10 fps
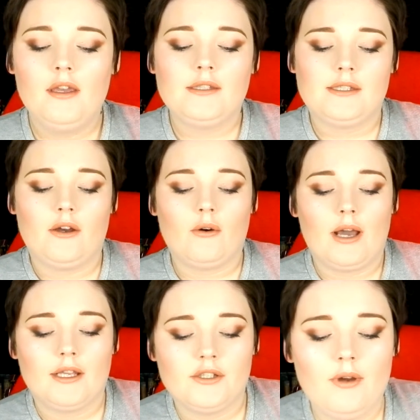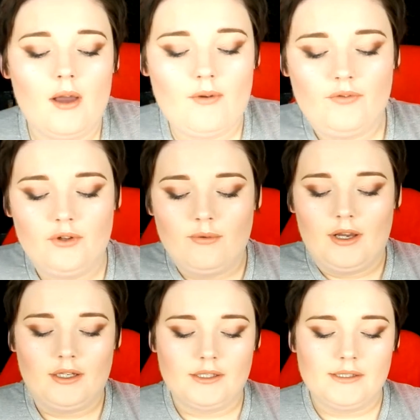So I do have a few
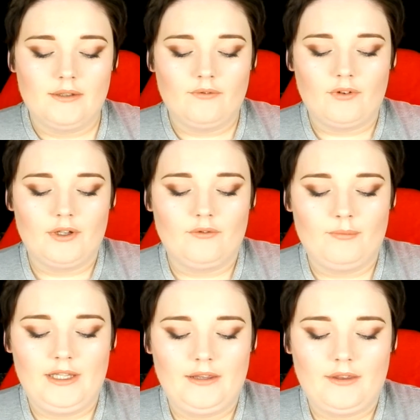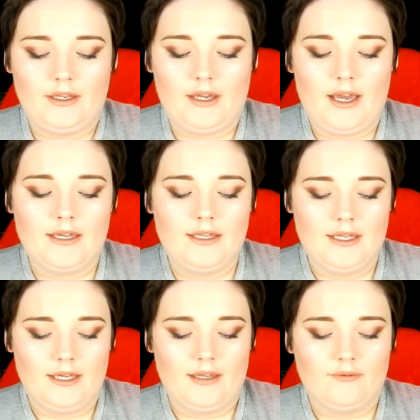products in front of me that I
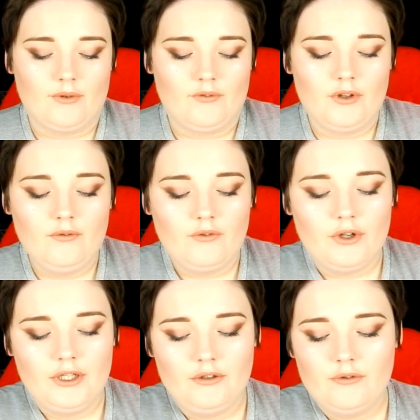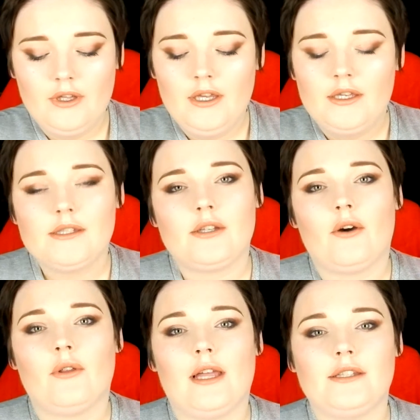can review for you,
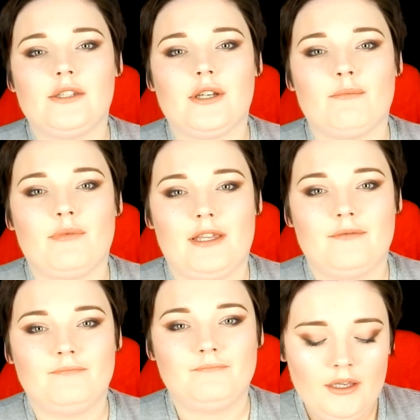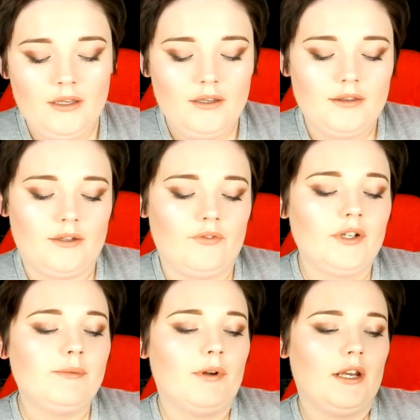so let's jump in. The
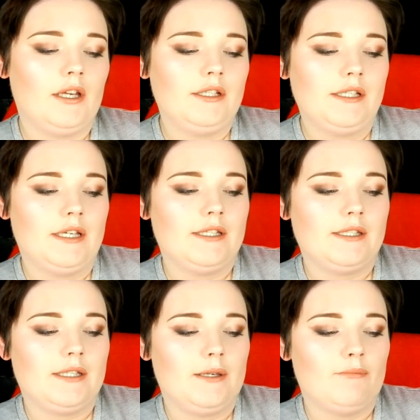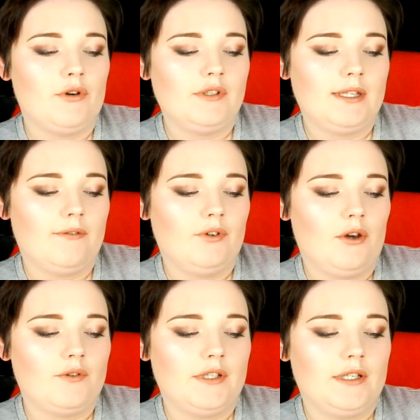first product is the Most Love
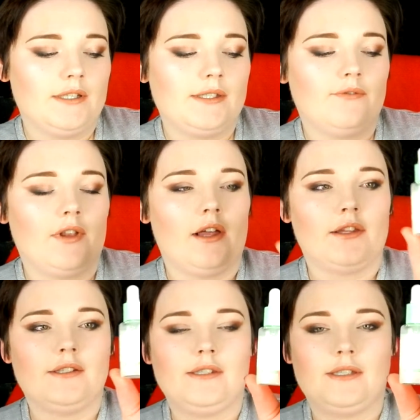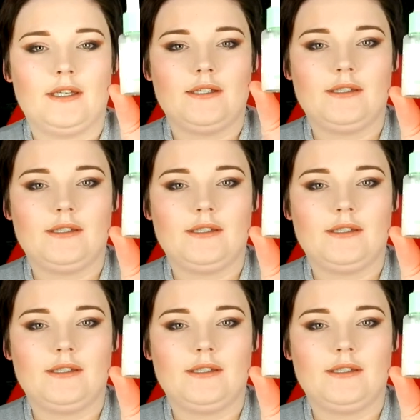Cosiness Flawless Skin